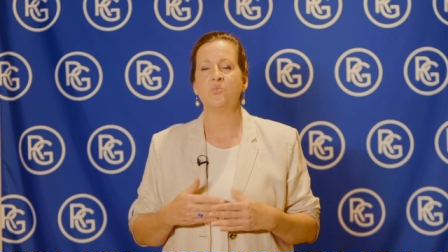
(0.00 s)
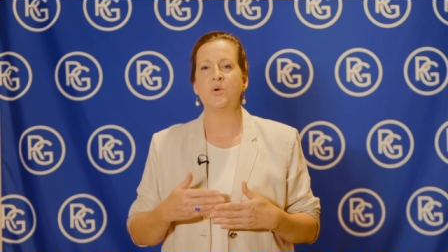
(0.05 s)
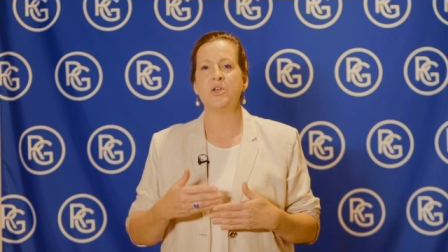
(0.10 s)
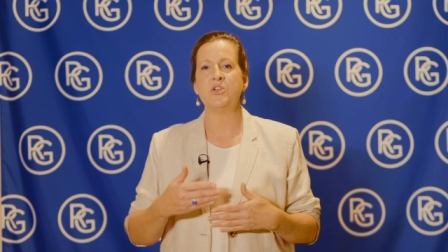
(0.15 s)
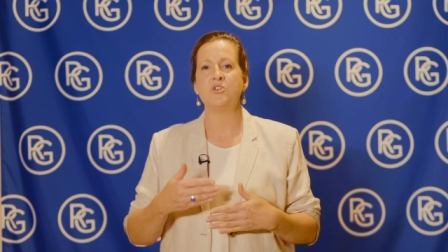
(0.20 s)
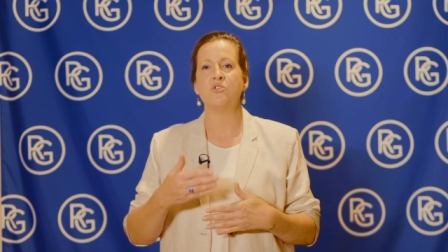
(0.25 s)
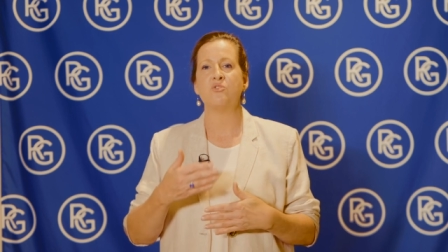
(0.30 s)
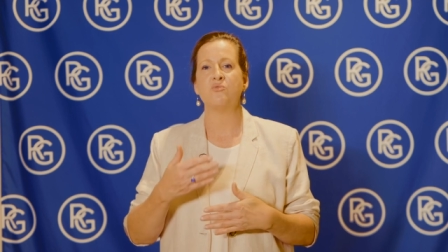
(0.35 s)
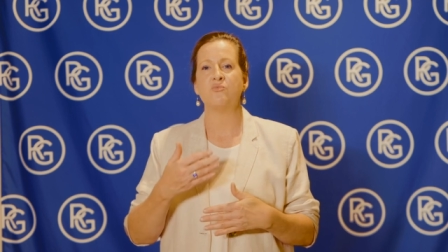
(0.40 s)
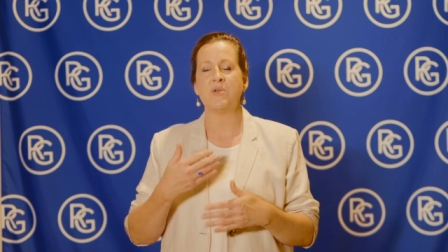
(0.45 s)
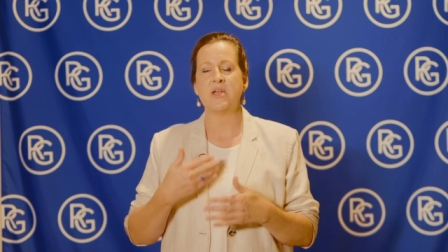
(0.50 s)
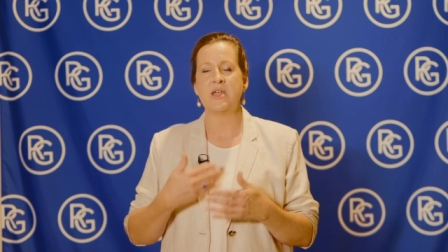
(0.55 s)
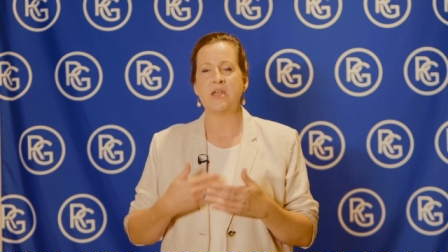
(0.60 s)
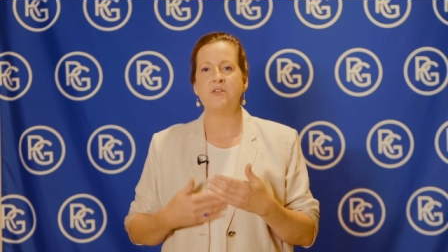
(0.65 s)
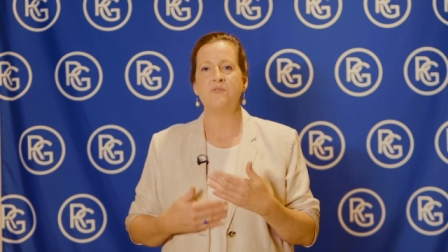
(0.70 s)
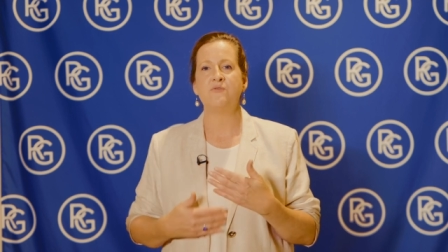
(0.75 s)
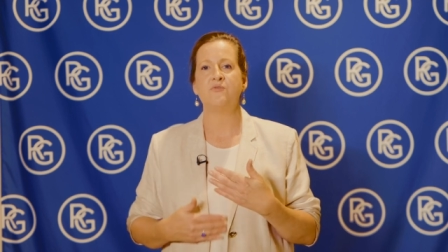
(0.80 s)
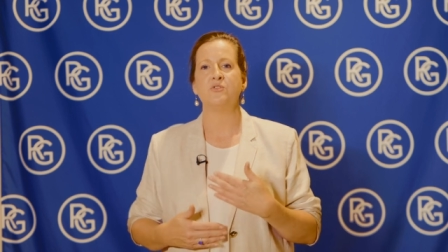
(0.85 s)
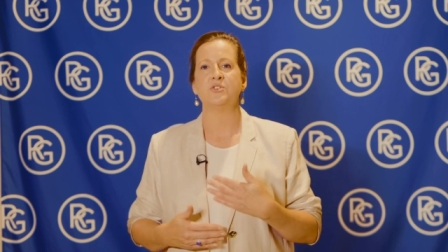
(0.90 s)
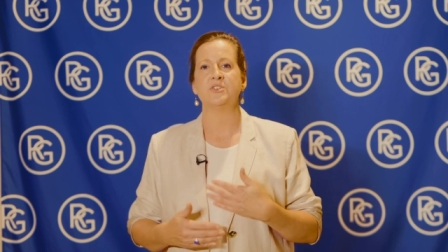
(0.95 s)
where you're
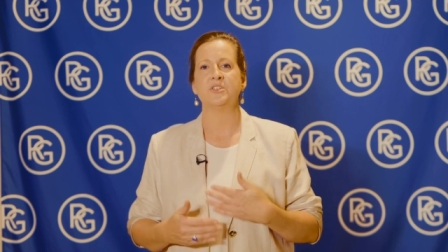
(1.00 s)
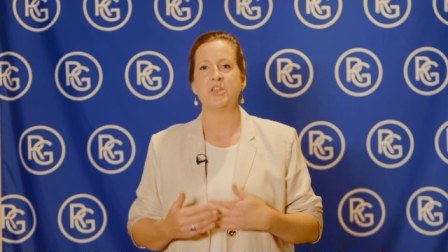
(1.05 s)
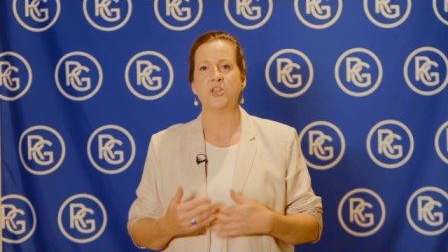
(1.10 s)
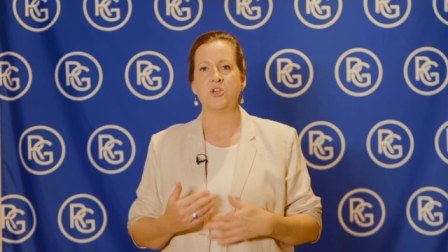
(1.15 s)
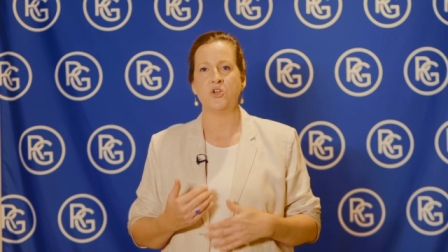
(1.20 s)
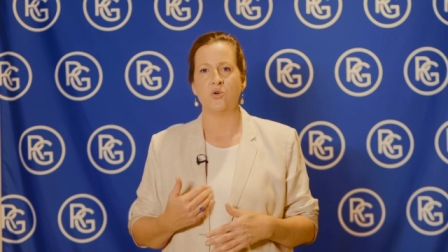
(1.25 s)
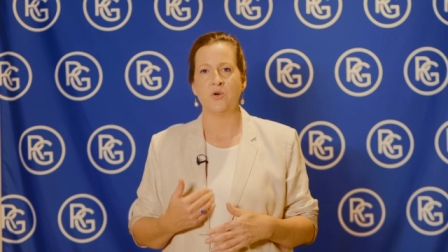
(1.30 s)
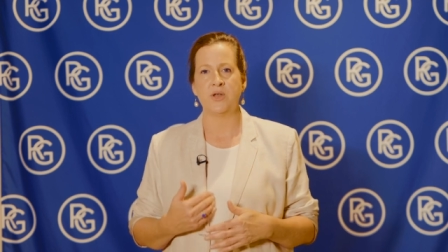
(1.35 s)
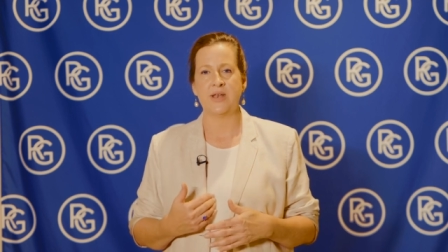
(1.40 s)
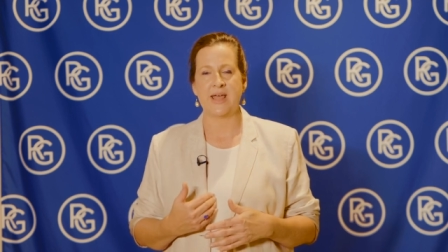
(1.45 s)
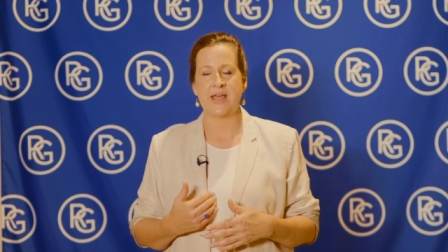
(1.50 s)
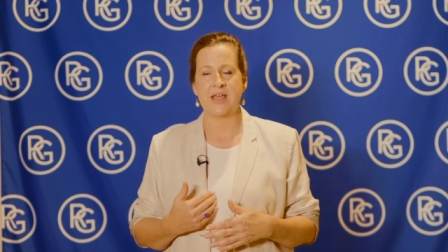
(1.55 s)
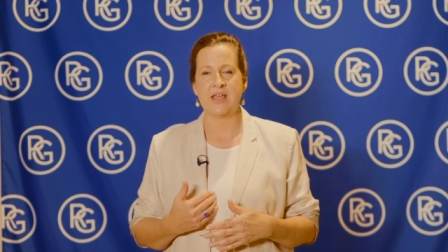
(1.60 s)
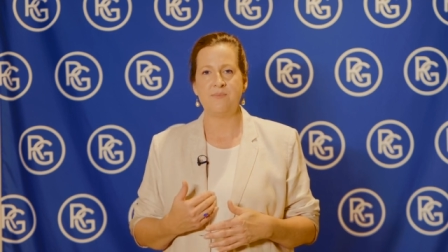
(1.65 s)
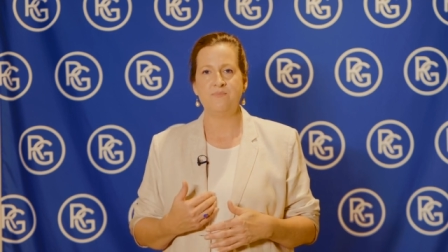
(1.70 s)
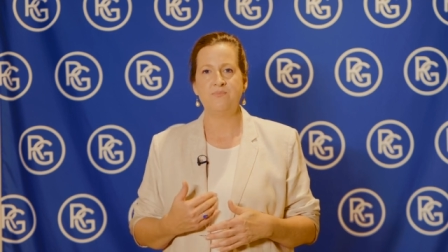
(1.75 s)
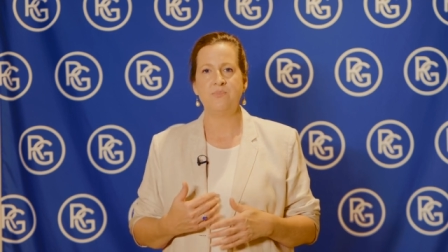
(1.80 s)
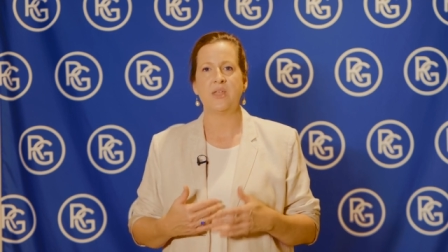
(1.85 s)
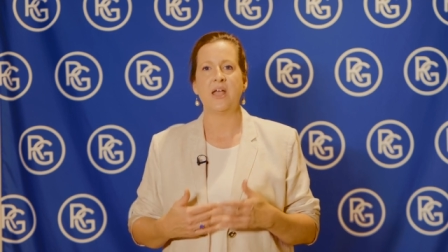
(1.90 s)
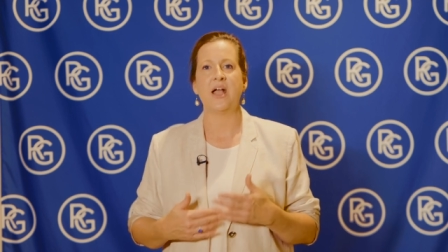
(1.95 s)
reinforcing your
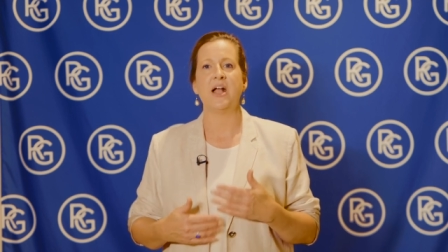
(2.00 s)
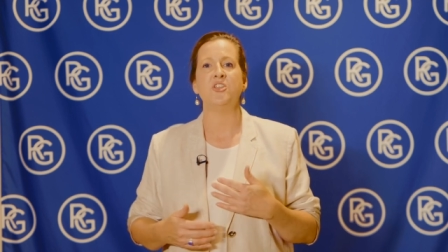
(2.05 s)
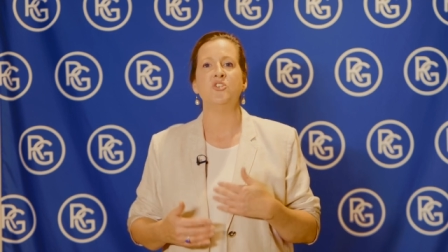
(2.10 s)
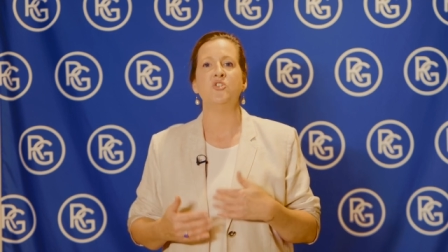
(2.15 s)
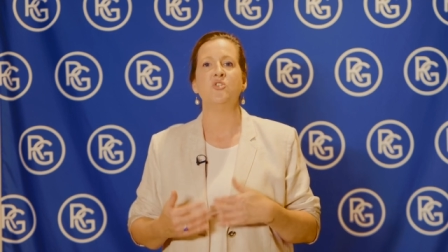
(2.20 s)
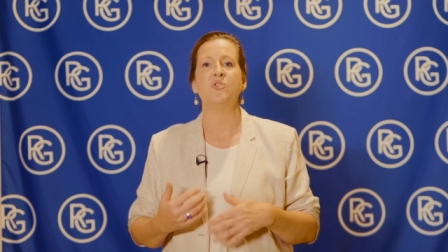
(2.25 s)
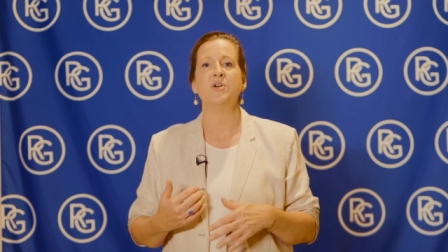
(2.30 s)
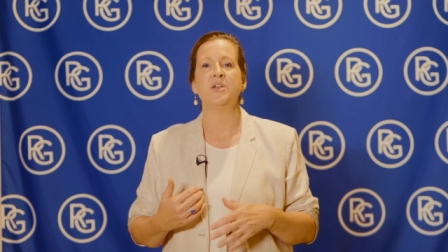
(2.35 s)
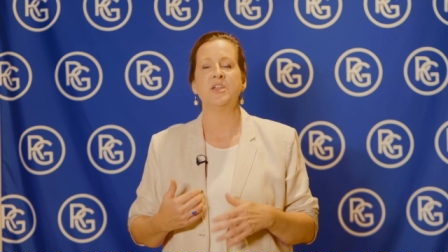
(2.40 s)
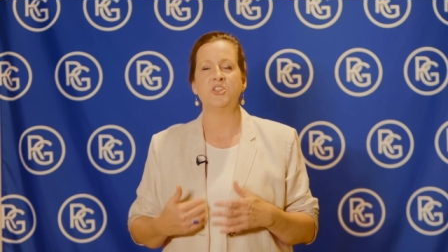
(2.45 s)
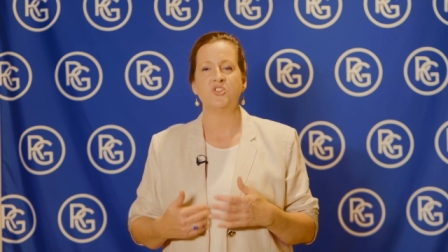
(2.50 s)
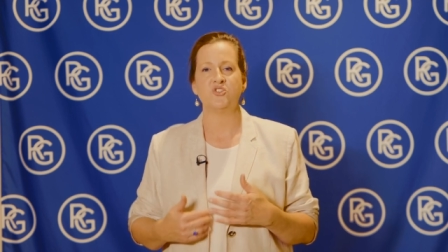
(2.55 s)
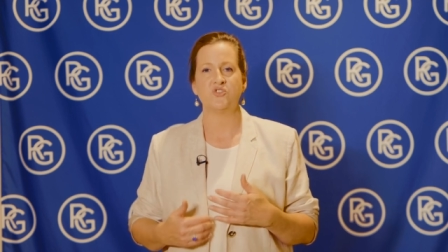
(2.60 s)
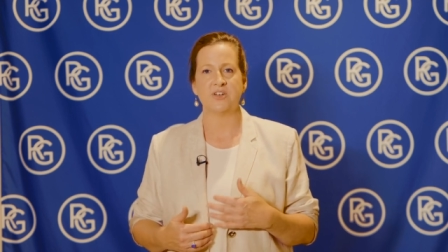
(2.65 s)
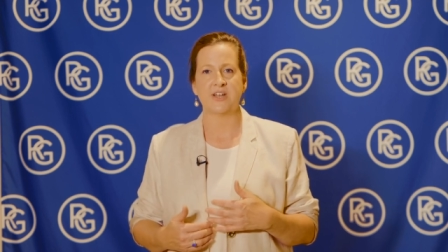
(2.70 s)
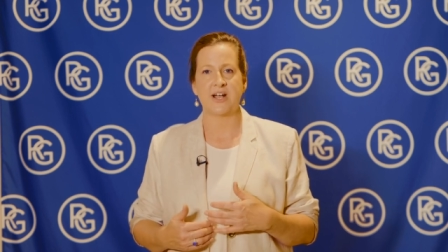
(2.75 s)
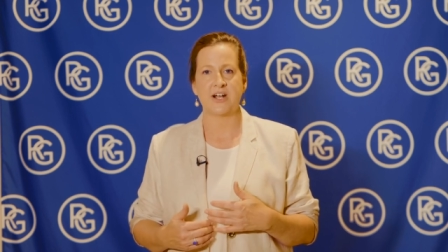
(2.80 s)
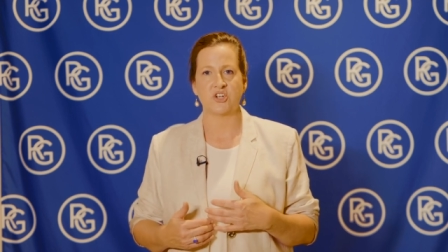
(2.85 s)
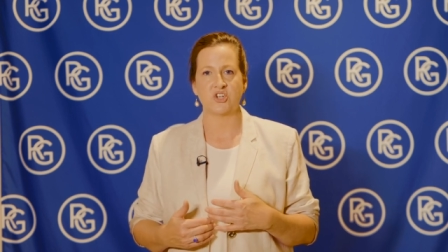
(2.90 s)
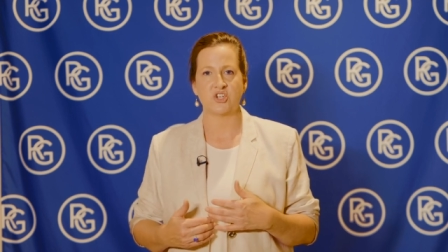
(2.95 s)
name and your
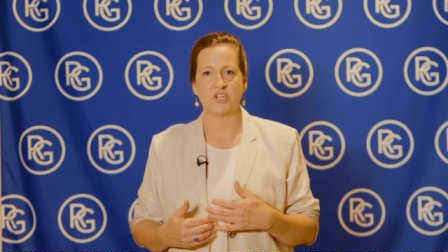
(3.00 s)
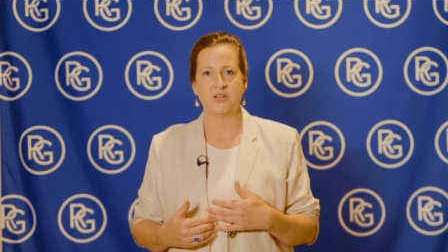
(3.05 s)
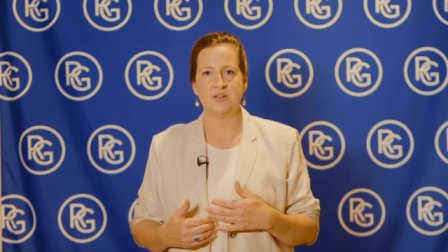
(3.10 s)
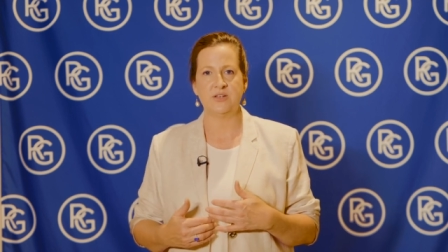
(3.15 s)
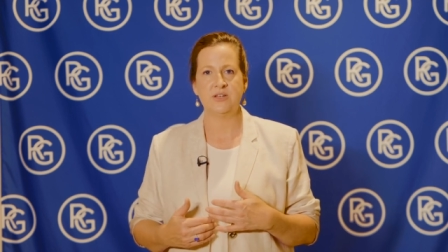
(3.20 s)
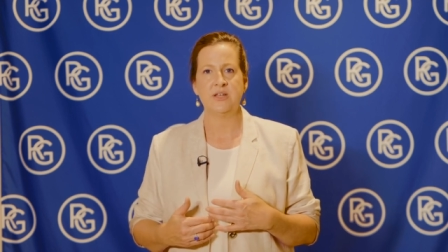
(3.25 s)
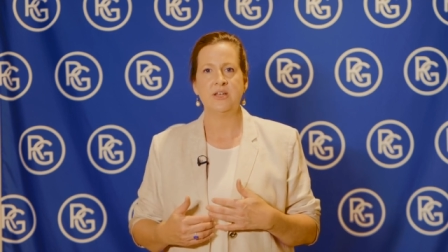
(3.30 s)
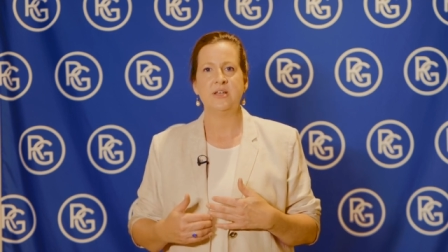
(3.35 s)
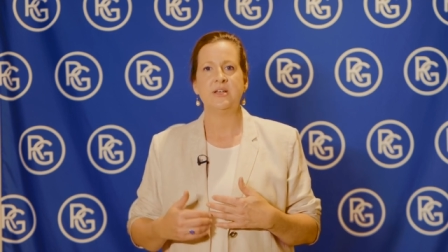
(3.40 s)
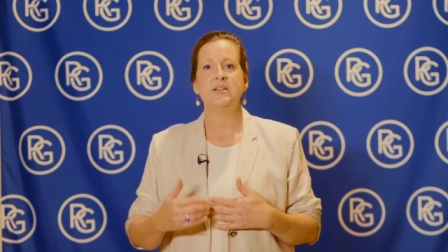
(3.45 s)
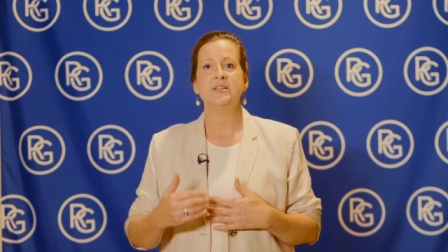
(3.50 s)
introduction